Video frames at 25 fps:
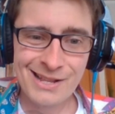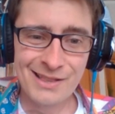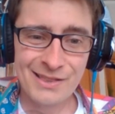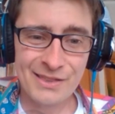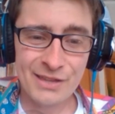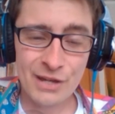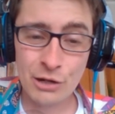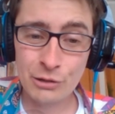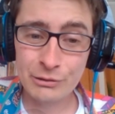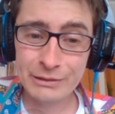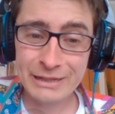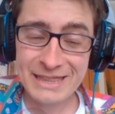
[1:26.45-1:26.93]
The
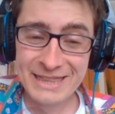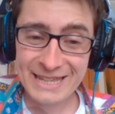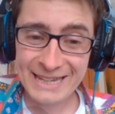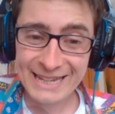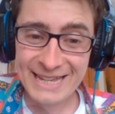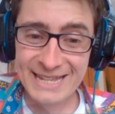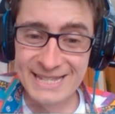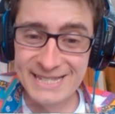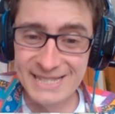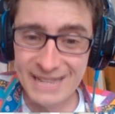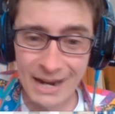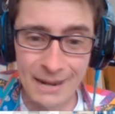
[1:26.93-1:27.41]
only thing
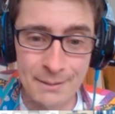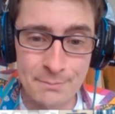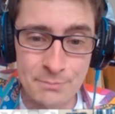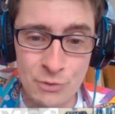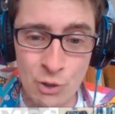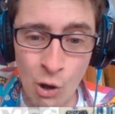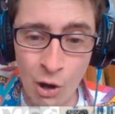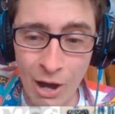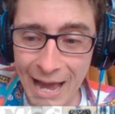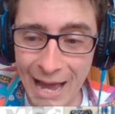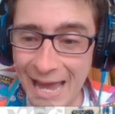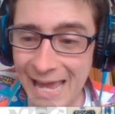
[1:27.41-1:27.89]
is I'm
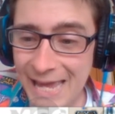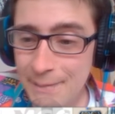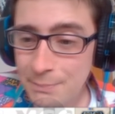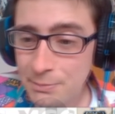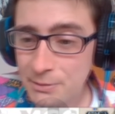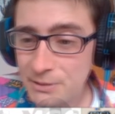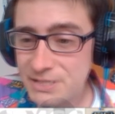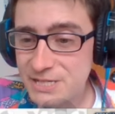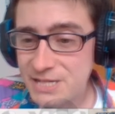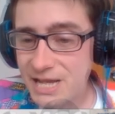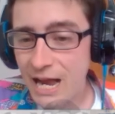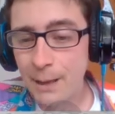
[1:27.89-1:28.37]
not able
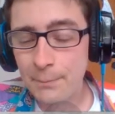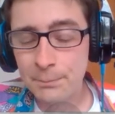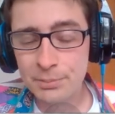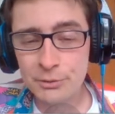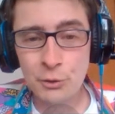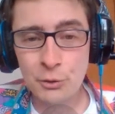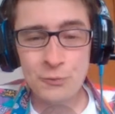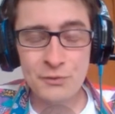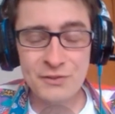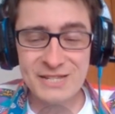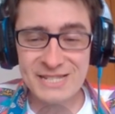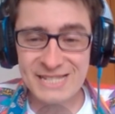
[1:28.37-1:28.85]
to
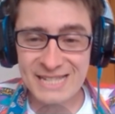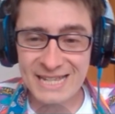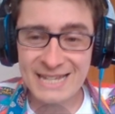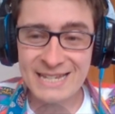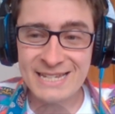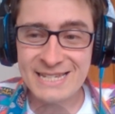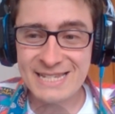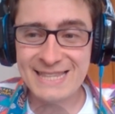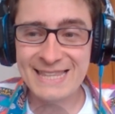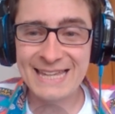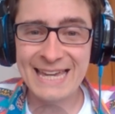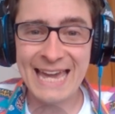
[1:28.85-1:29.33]
upload this
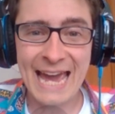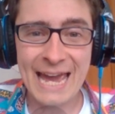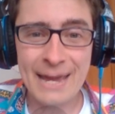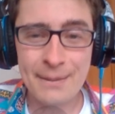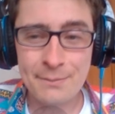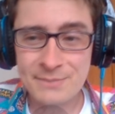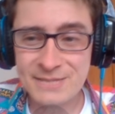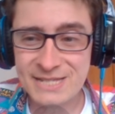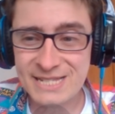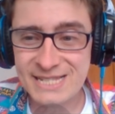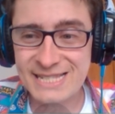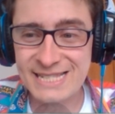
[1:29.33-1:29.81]
into the game
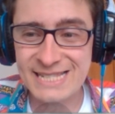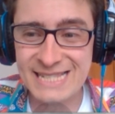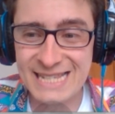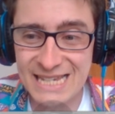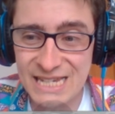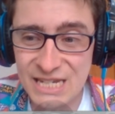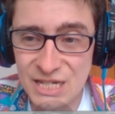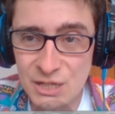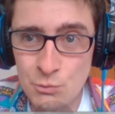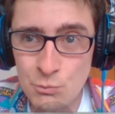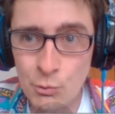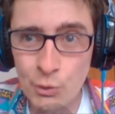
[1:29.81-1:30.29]
to
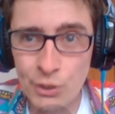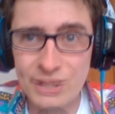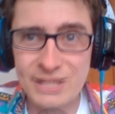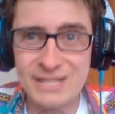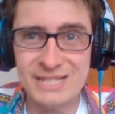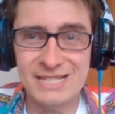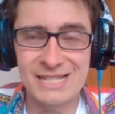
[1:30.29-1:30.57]
see what it's